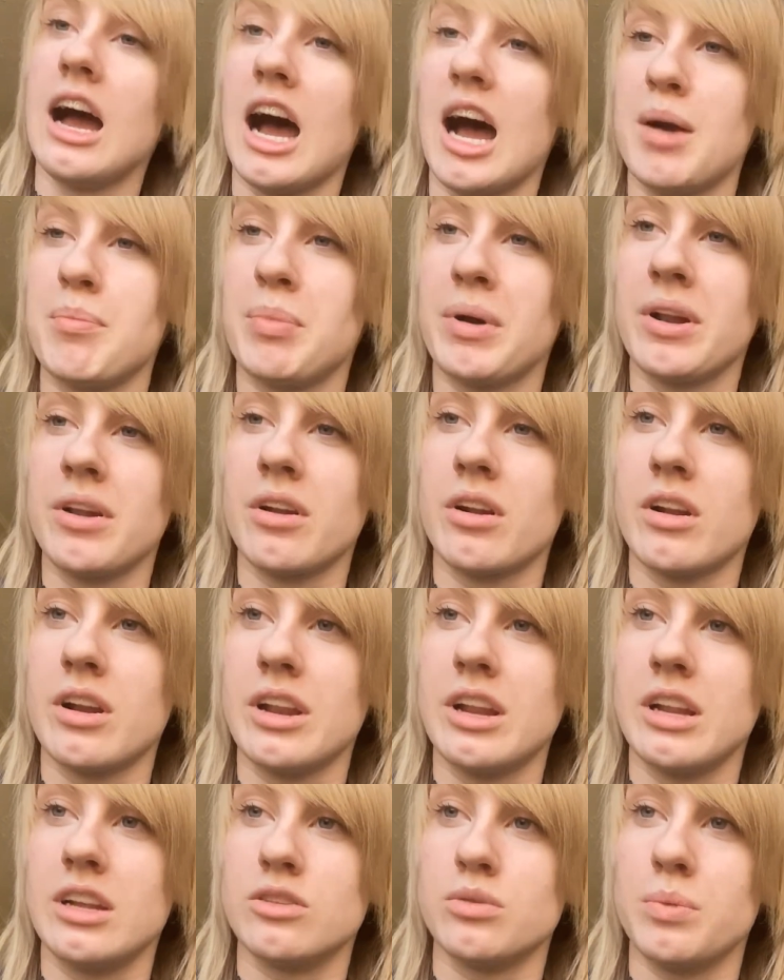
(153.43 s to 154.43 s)
I put it on
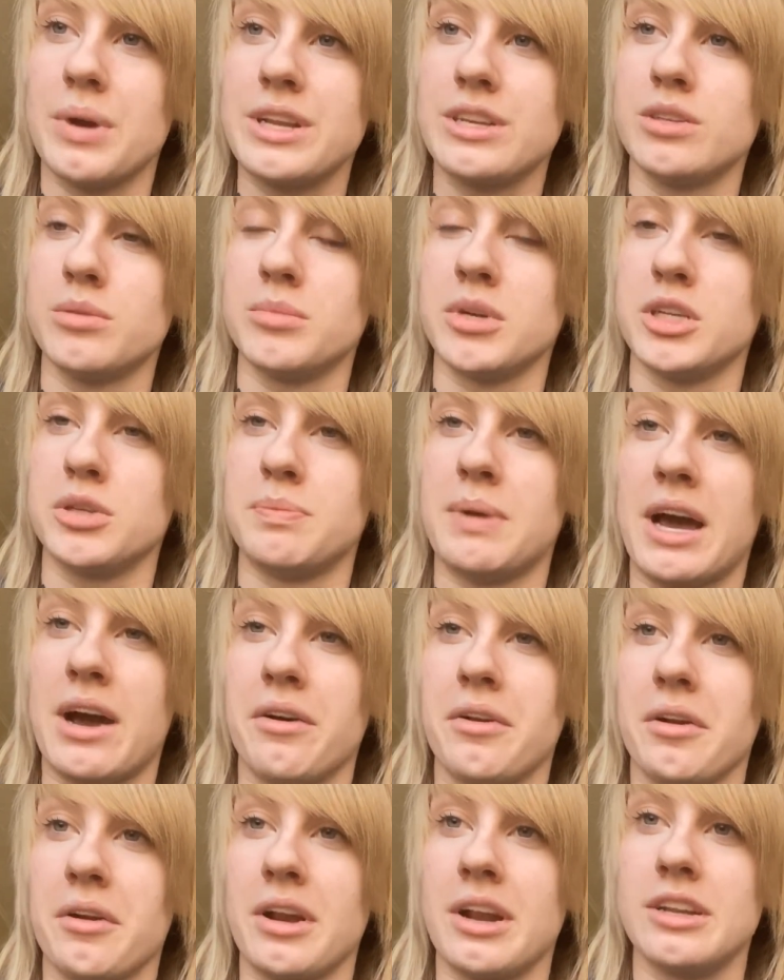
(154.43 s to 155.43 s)
it as way too much
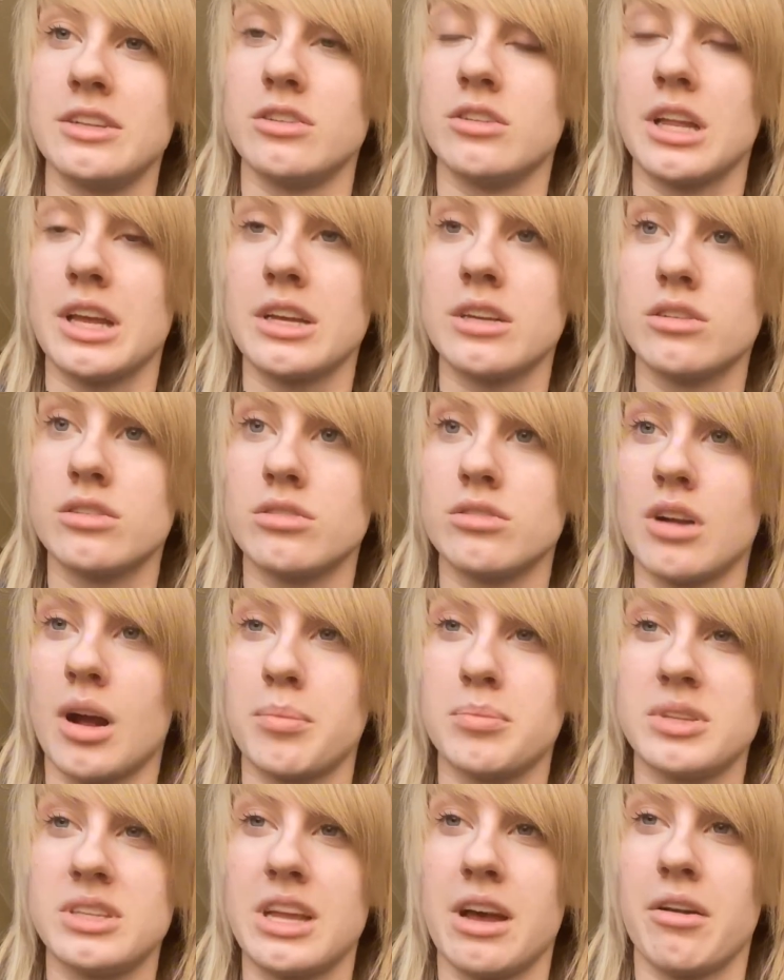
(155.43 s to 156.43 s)
powder and it like
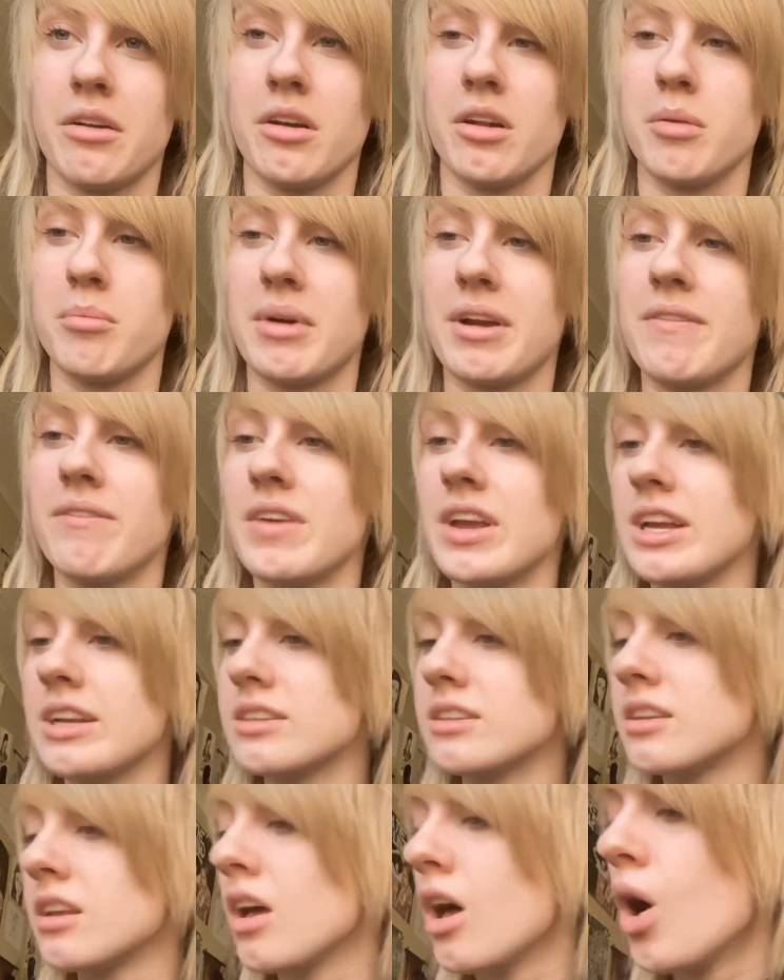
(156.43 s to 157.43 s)
drops down onto my
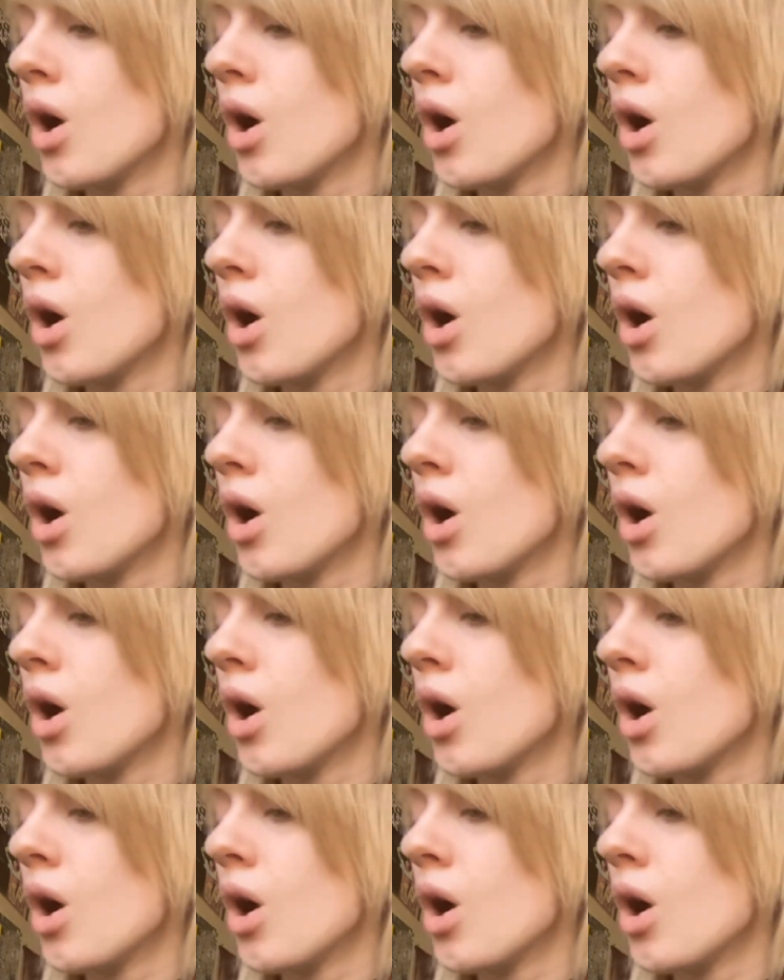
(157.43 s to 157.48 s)
face.